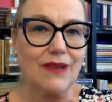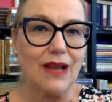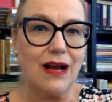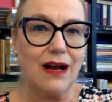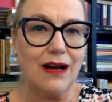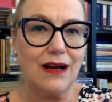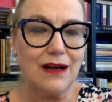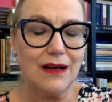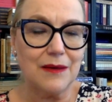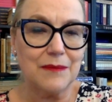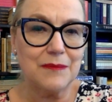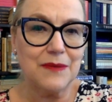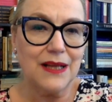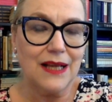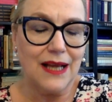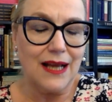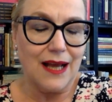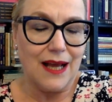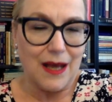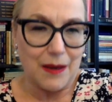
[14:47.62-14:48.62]

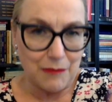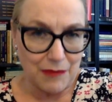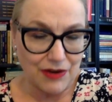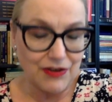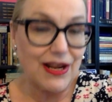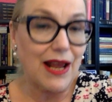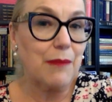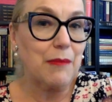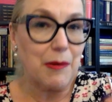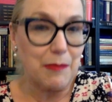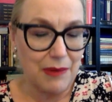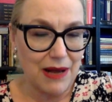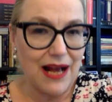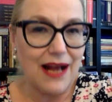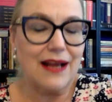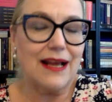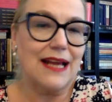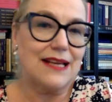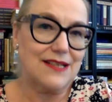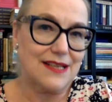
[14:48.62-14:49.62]
Mariama
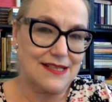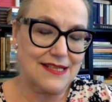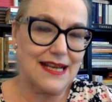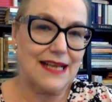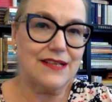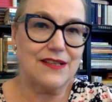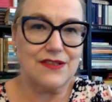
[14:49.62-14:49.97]
Bâ, as I said,